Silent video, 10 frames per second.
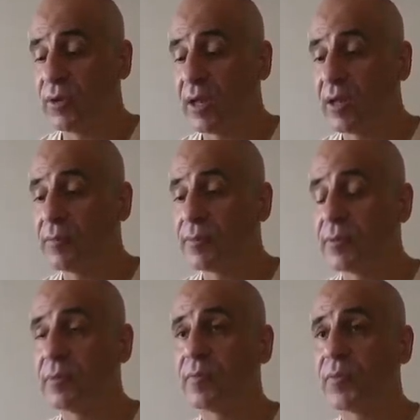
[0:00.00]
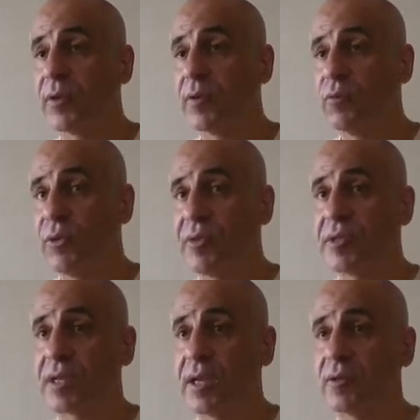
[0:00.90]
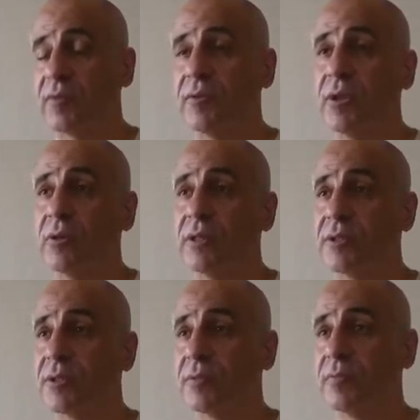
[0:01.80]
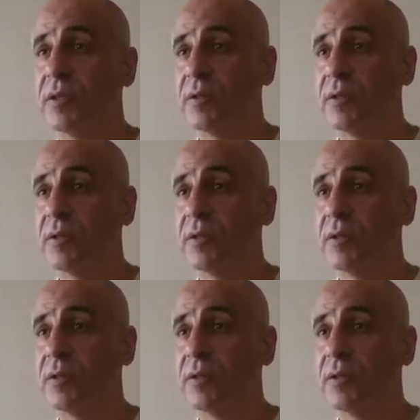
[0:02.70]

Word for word: help with this kind of knowledge